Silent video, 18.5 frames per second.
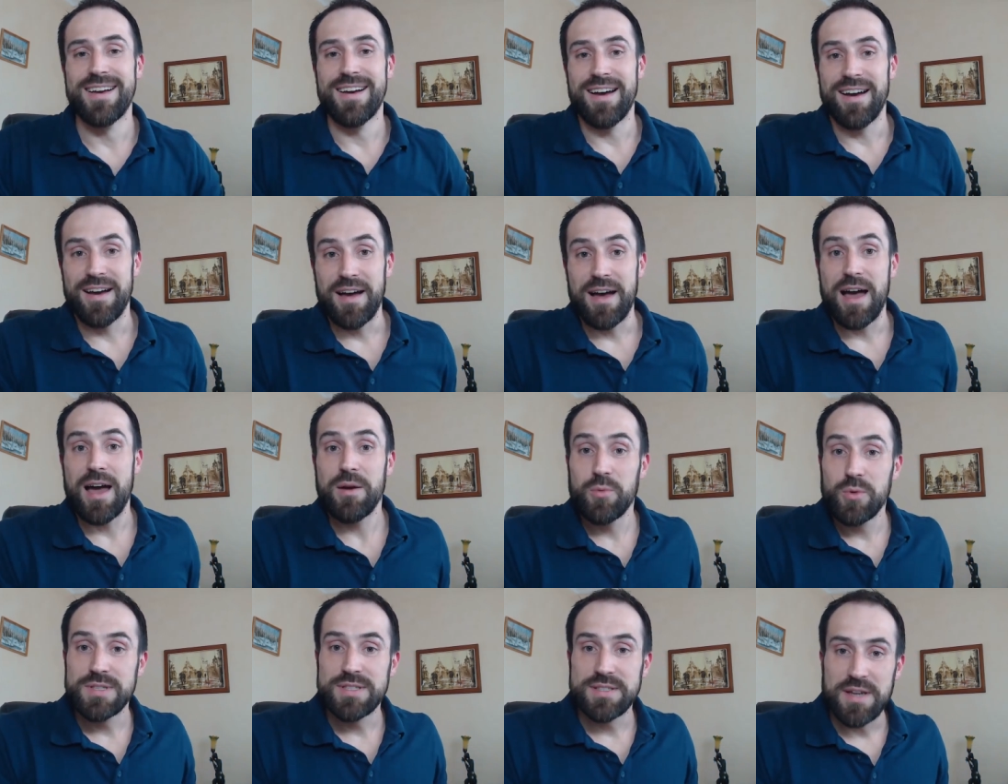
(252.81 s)
Uh, I
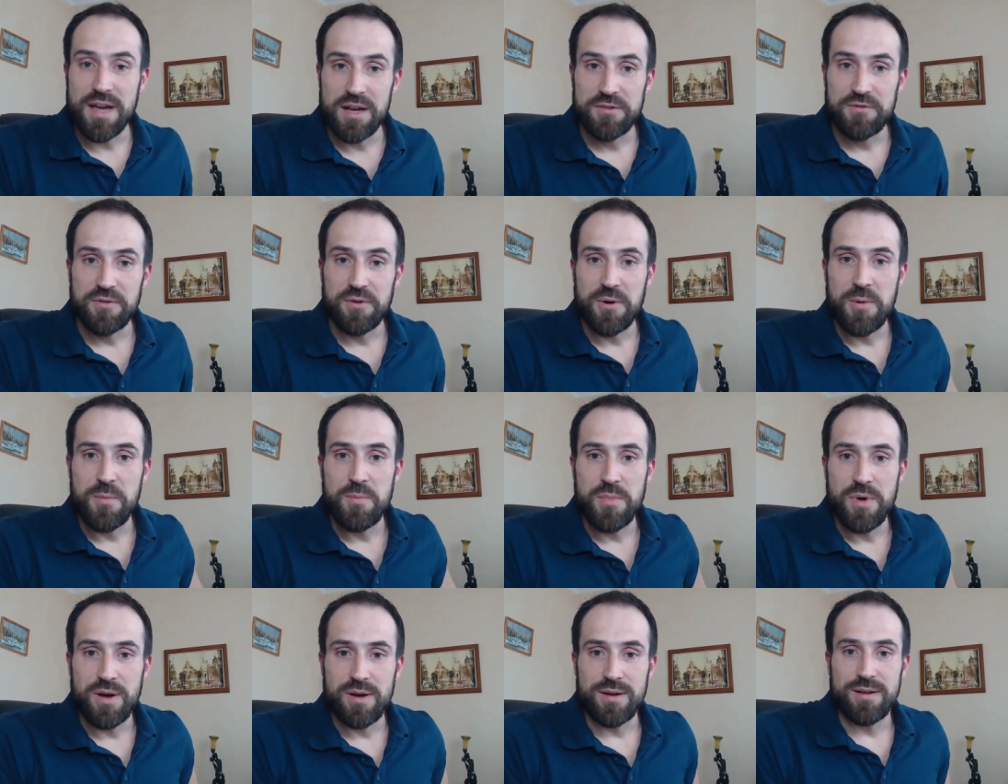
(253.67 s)
will start
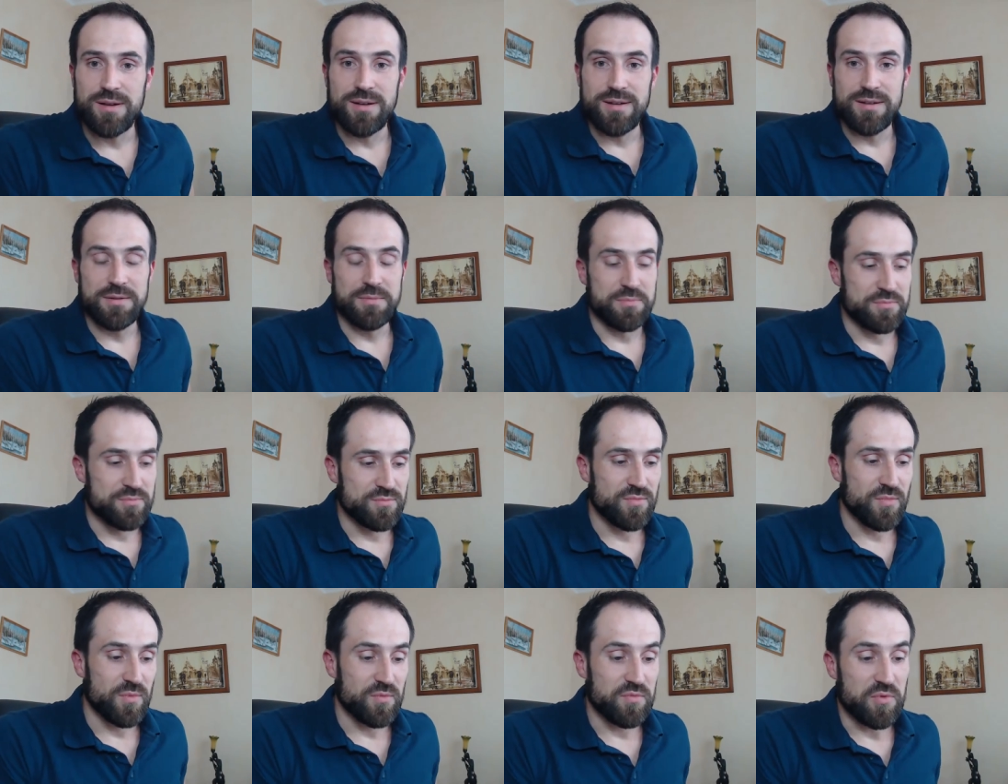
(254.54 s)
from uh,
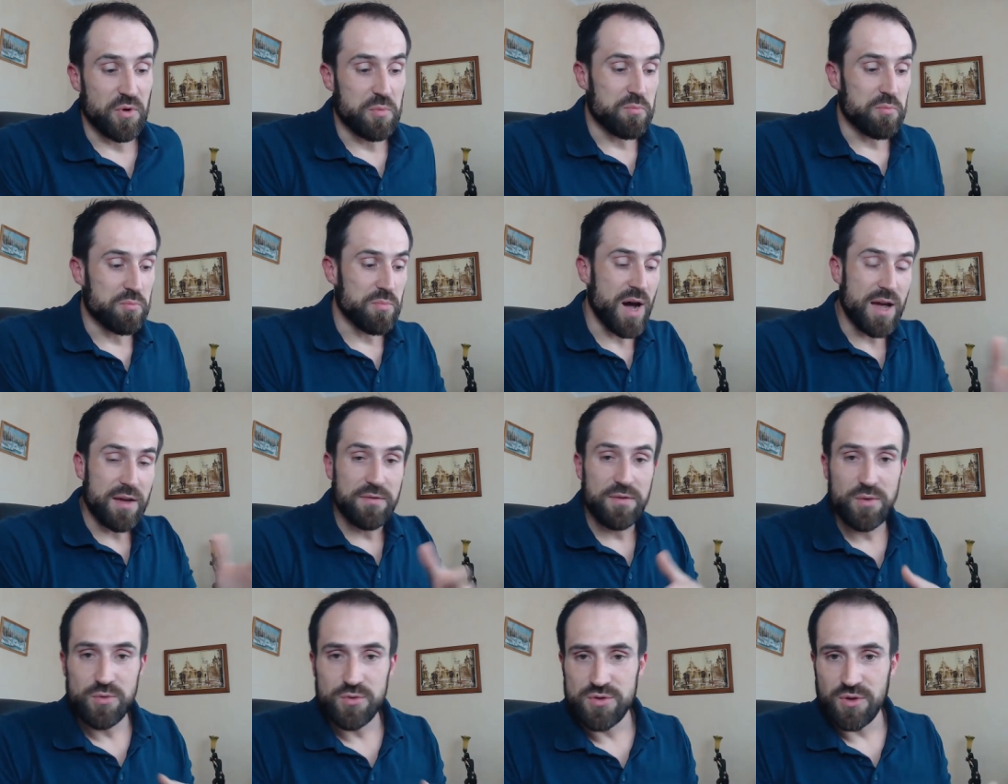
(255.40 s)
from my
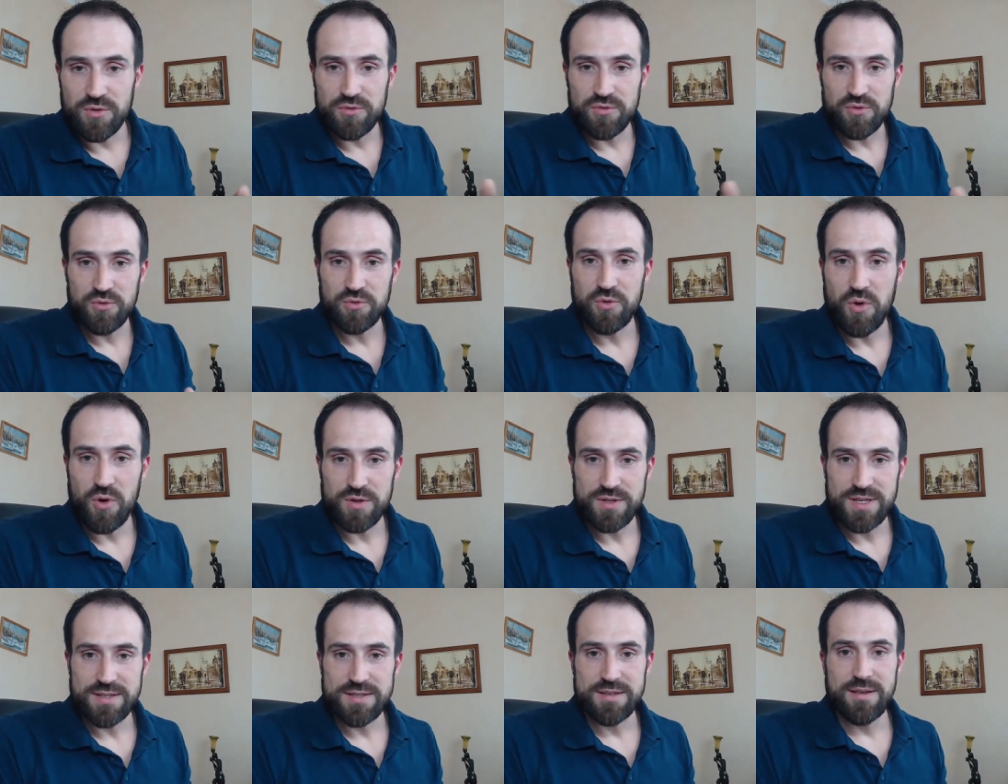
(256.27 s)
views on root
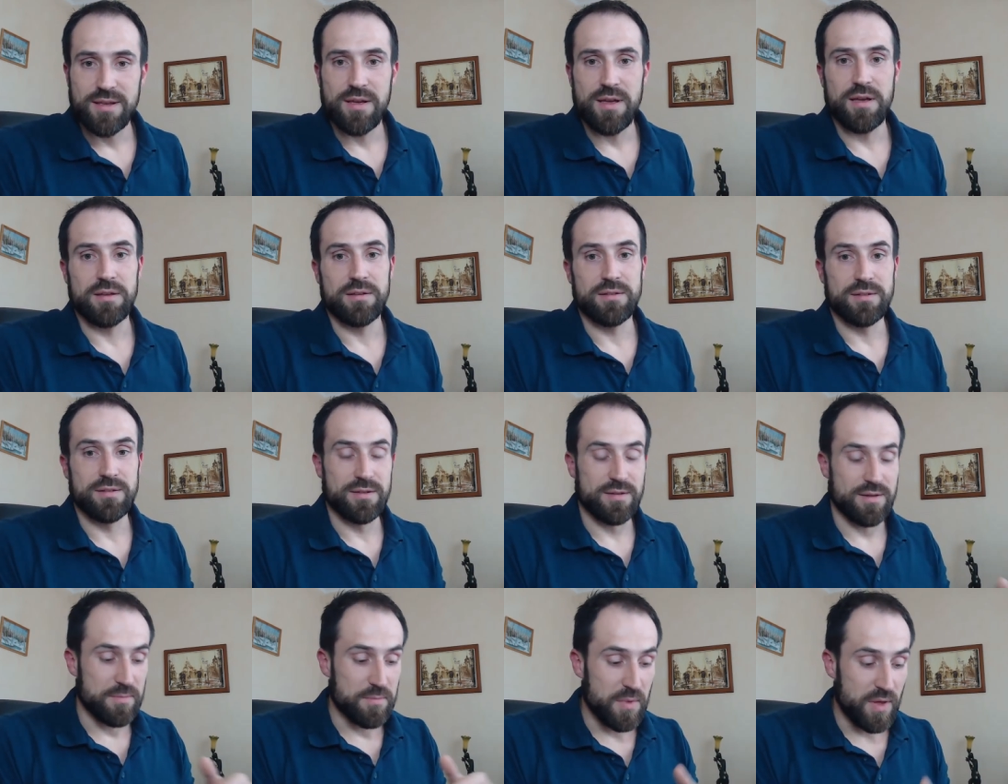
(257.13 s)
causes and
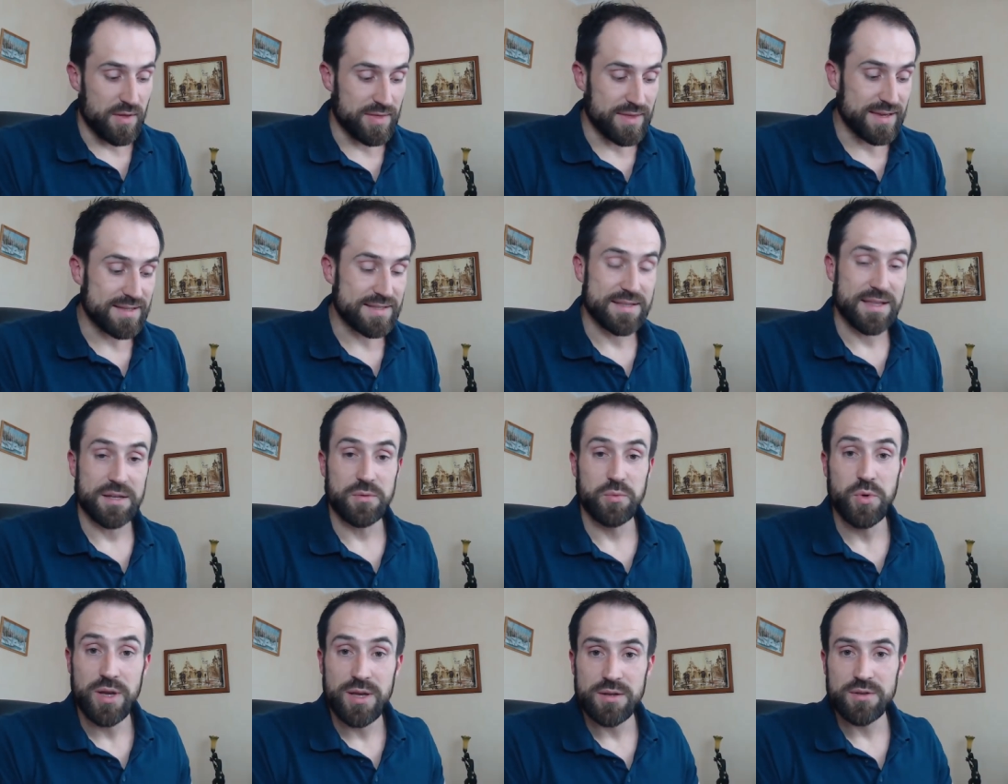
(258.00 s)
uh, things that
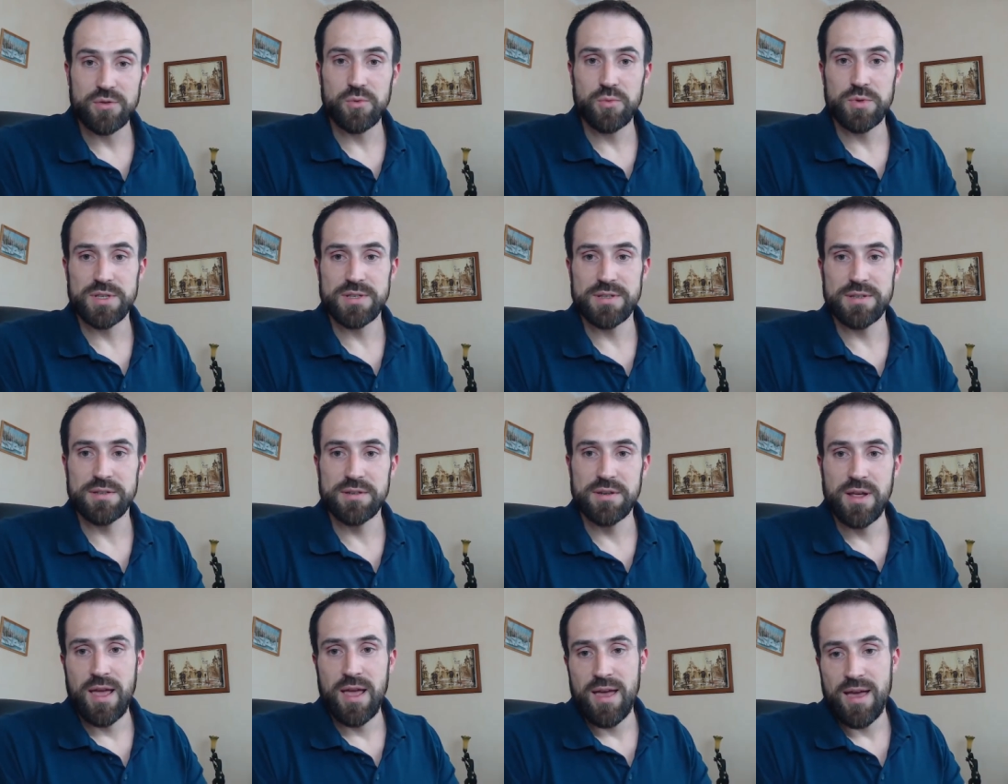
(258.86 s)
we can do with it,
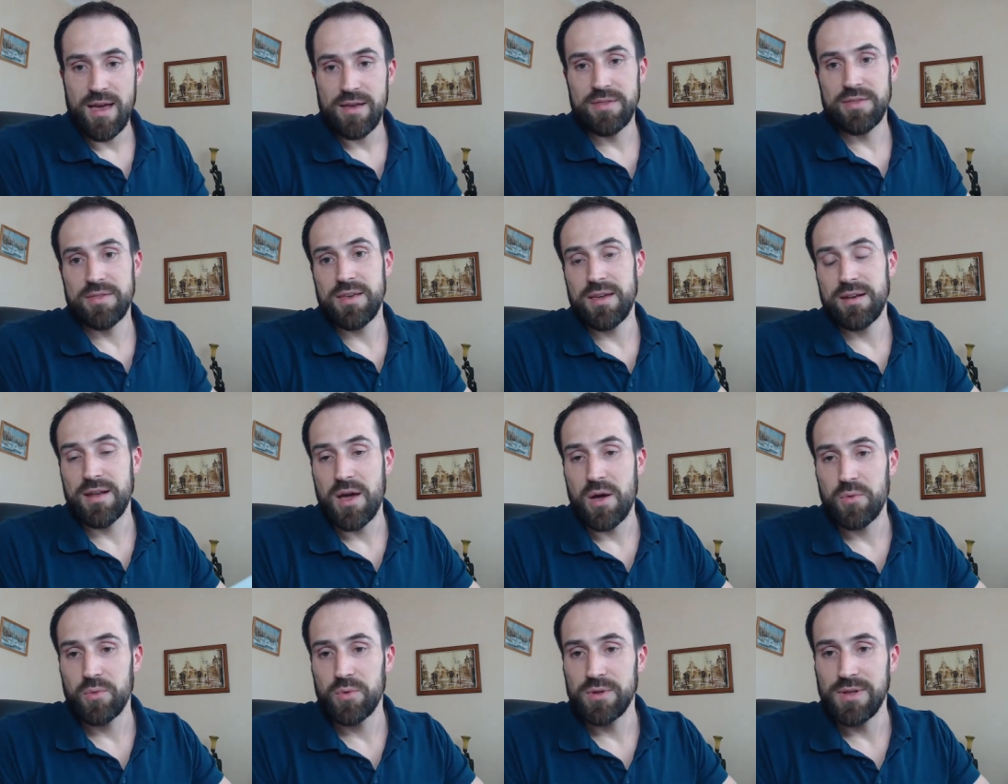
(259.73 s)
and then
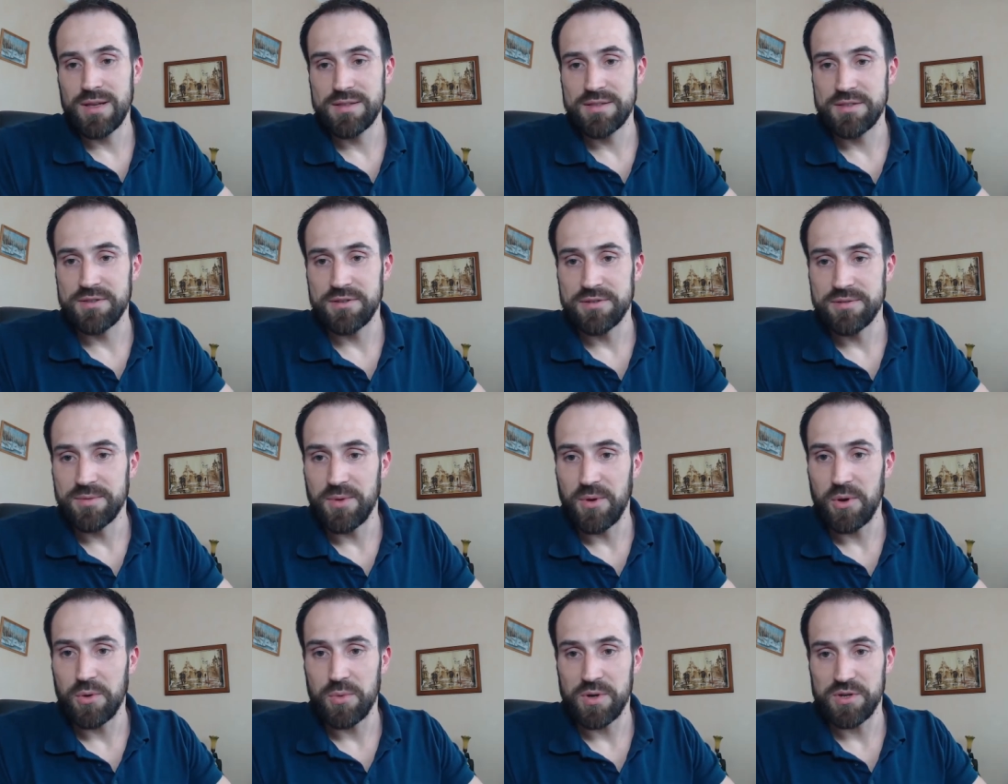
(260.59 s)
I will answer
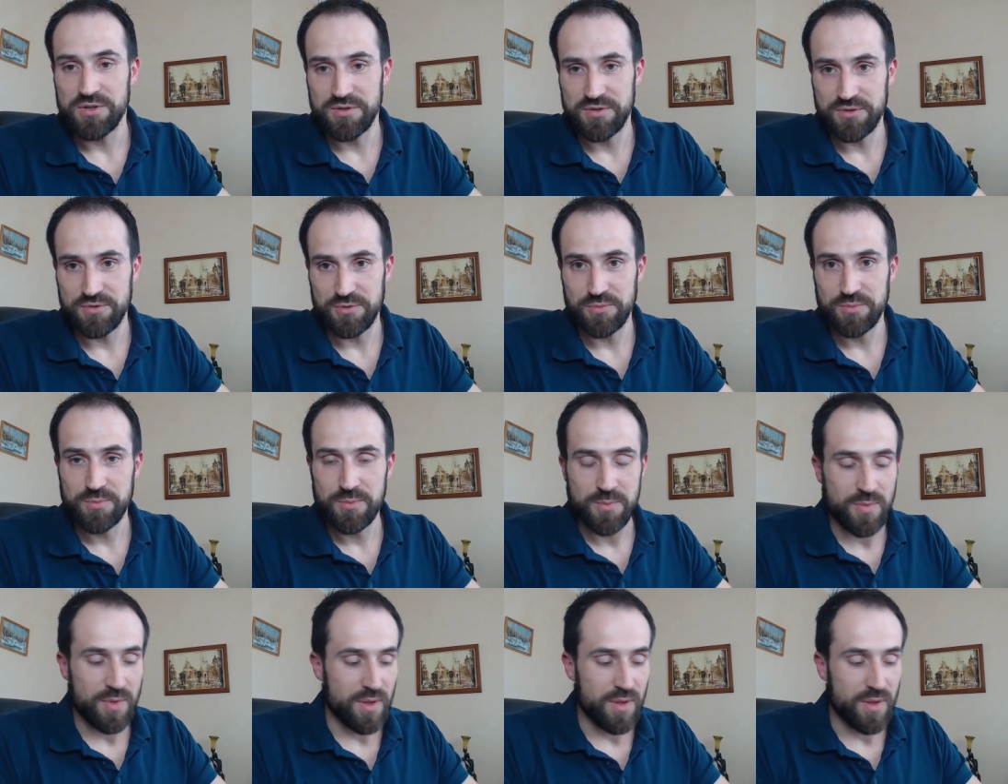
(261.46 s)
your questions too.